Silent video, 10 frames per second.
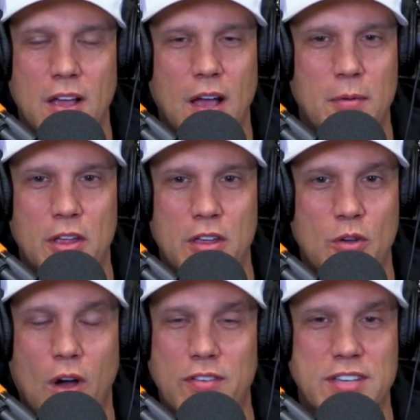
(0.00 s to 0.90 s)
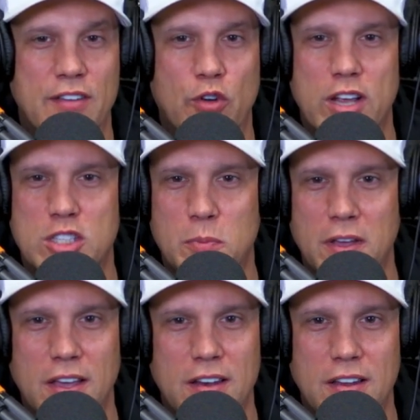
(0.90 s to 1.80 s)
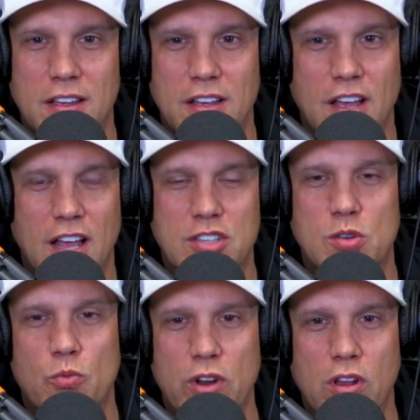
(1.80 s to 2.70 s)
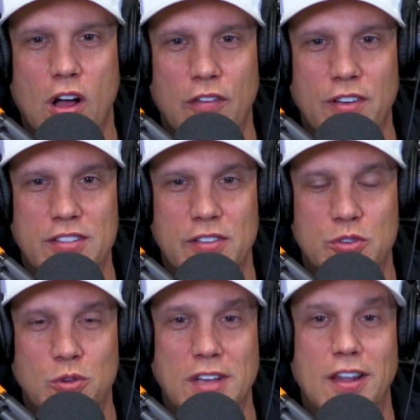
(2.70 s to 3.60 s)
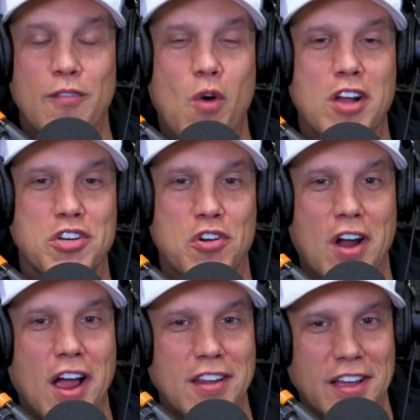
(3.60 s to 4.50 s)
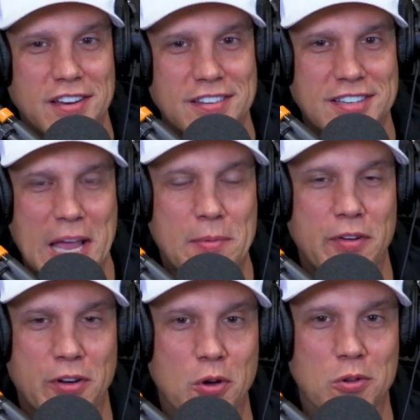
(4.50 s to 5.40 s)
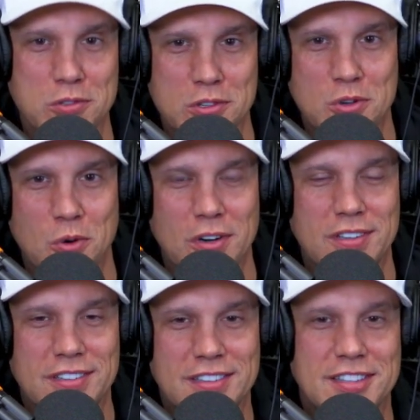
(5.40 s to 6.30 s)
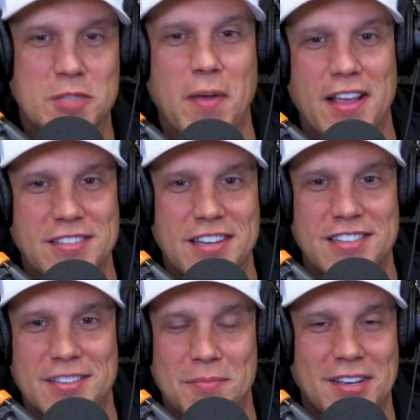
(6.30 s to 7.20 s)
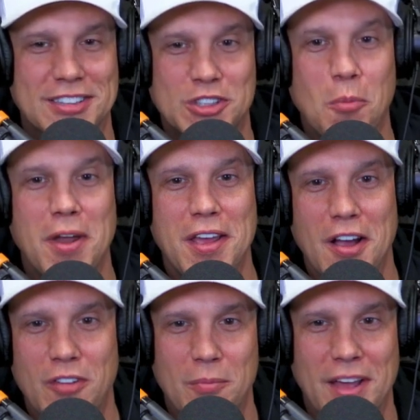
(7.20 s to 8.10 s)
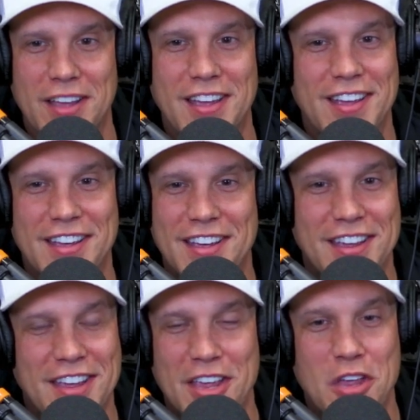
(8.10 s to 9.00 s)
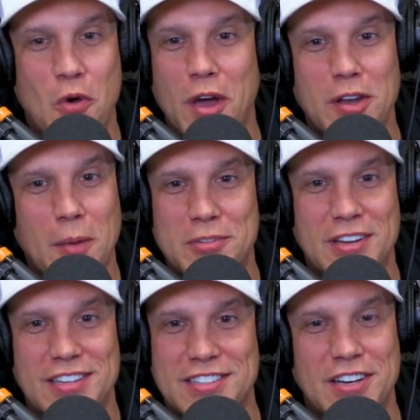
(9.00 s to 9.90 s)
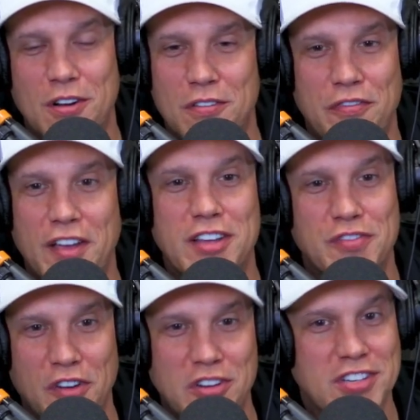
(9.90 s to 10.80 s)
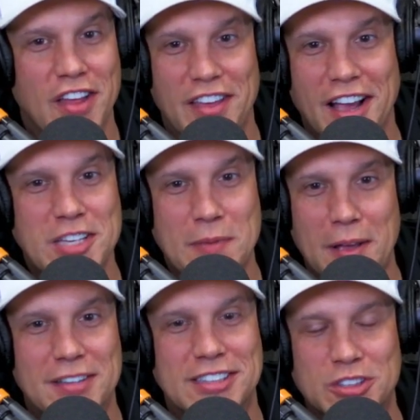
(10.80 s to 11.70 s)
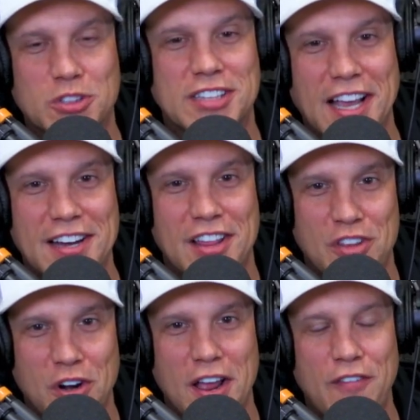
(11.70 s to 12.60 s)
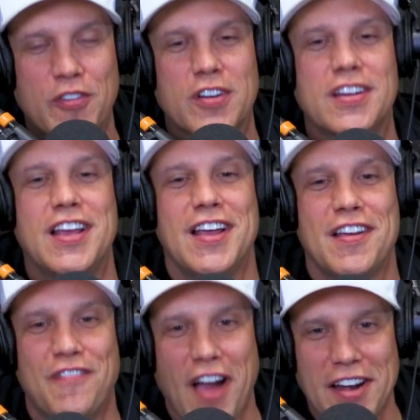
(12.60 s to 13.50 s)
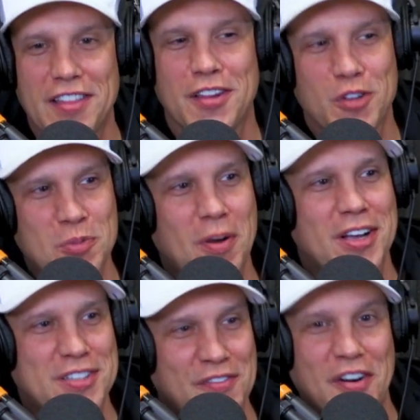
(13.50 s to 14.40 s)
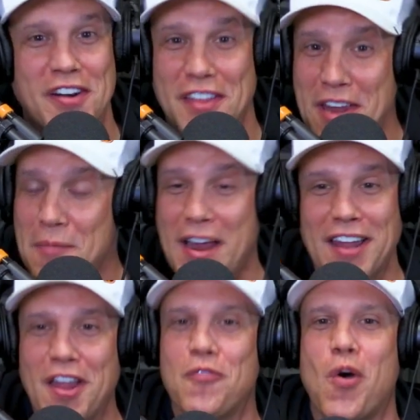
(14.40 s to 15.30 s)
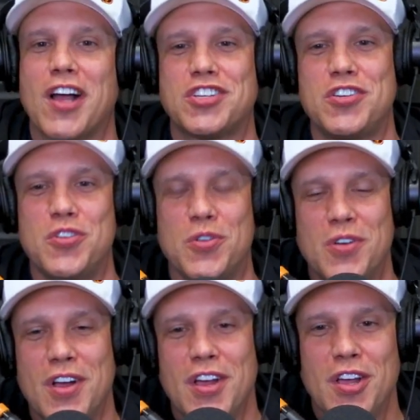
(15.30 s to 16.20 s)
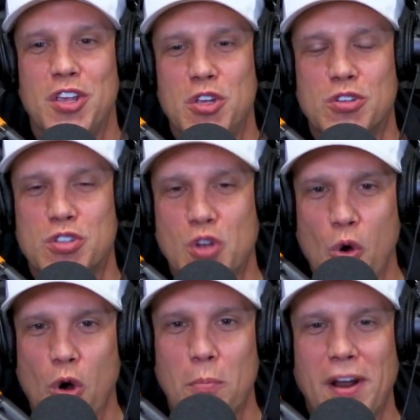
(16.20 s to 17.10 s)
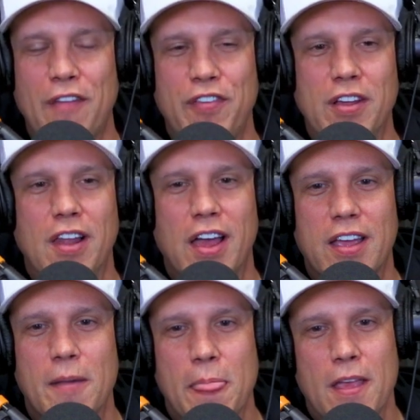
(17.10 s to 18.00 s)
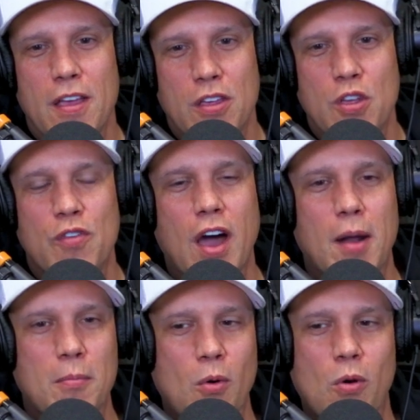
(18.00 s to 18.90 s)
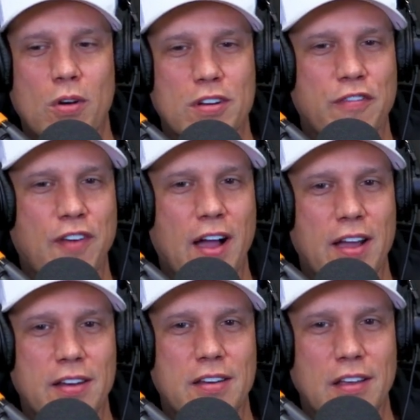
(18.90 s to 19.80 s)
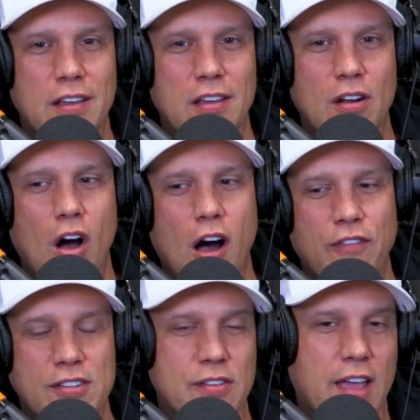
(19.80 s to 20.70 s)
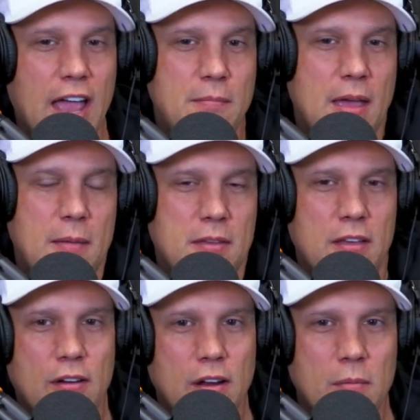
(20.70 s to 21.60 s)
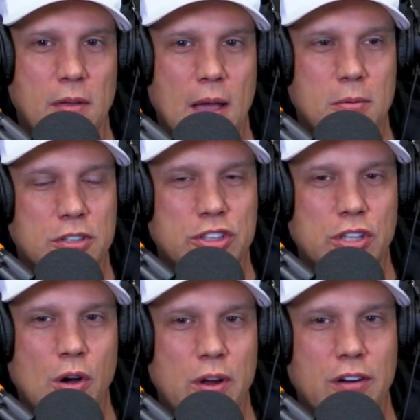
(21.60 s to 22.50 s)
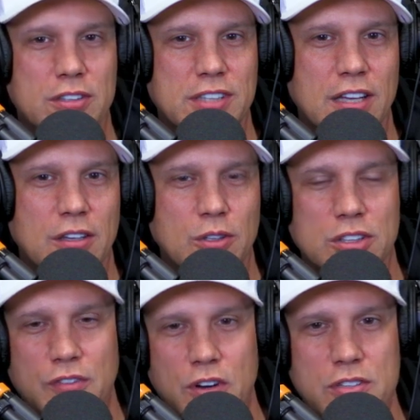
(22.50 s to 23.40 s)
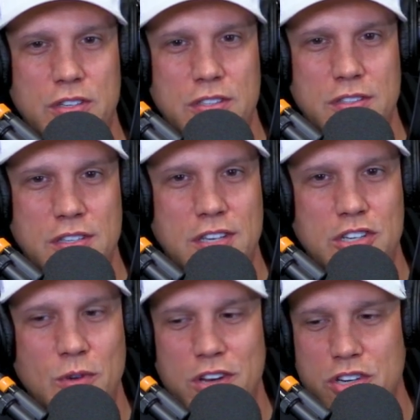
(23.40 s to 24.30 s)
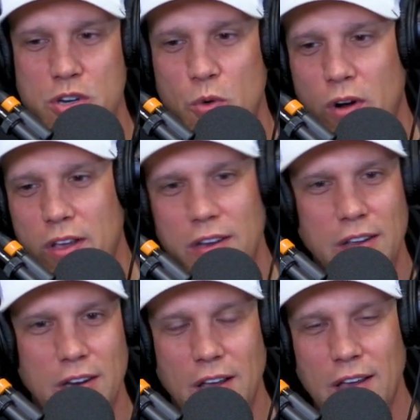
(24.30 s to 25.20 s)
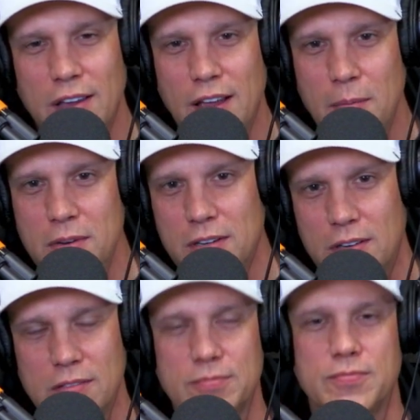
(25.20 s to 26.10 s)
I mean, you obviously have great speed and some real offensive tools. I love watching your highlight tape of your goals you scored this past season, because so many of them, like, you end up just, face first on the ice, man, because it's a second and third effort finding the loose pucks in front of the net. Man, I love watching you score, but I feel like you've got a more defined, offensive game maybe that you're going to be able to show here in St. Louis versus the situation you were in Edmonton.